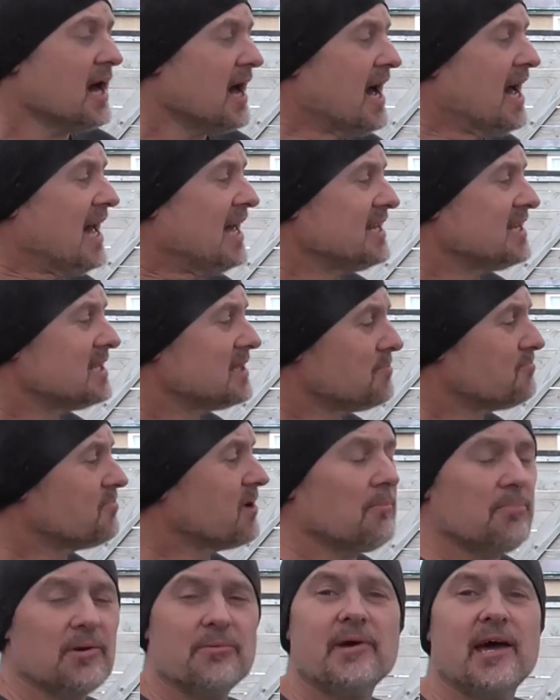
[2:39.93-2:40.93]
And the
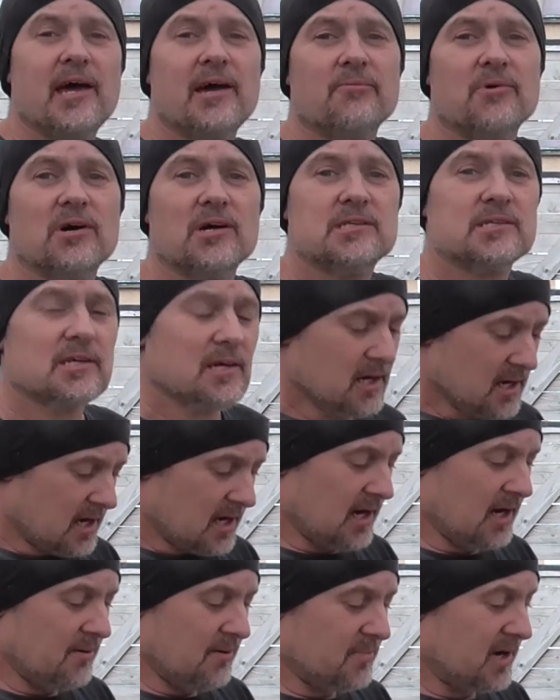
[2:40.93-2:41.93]
problem here was
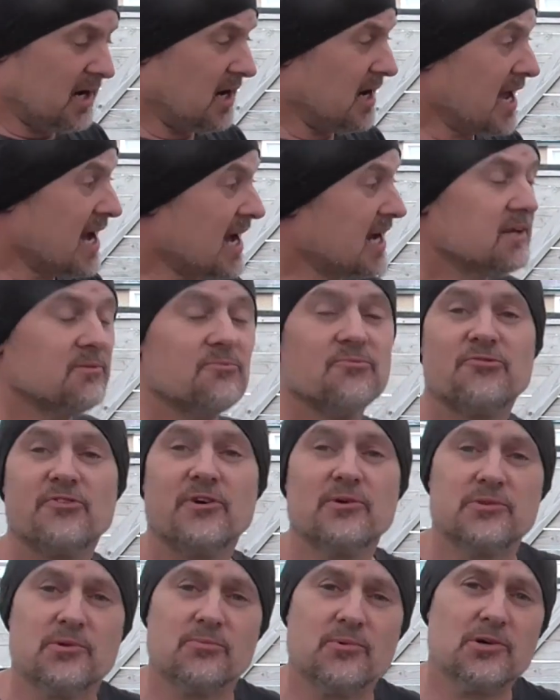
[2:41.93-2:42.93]
I hadn't
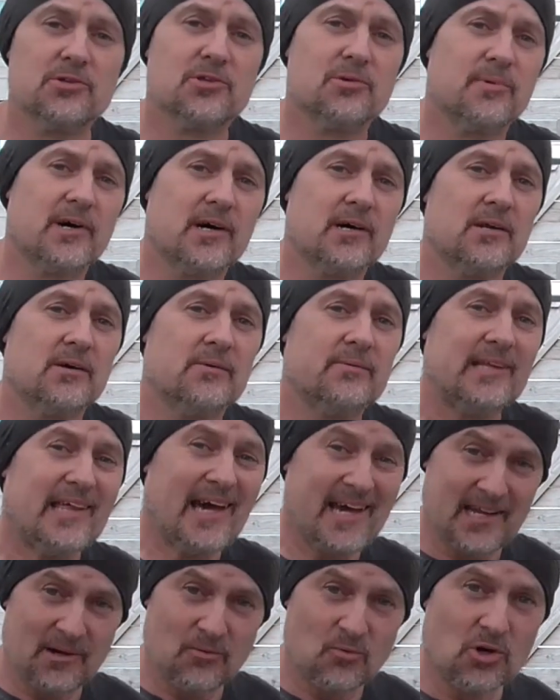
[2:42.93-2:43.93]
filled the washer bottle up with
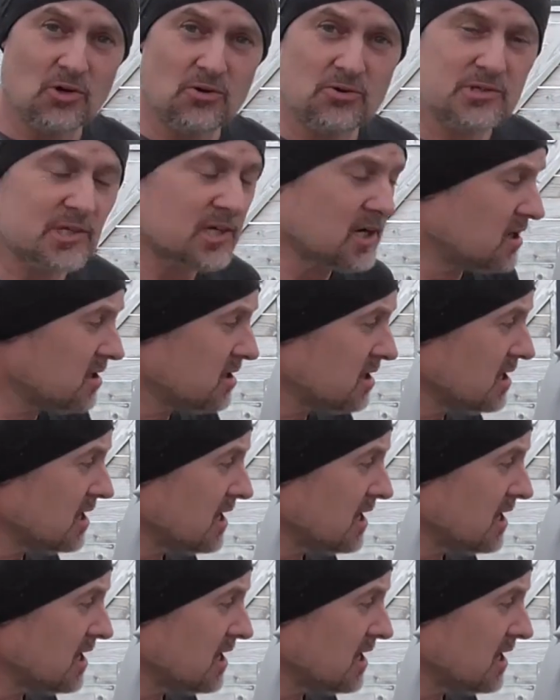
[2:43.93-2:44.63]
any water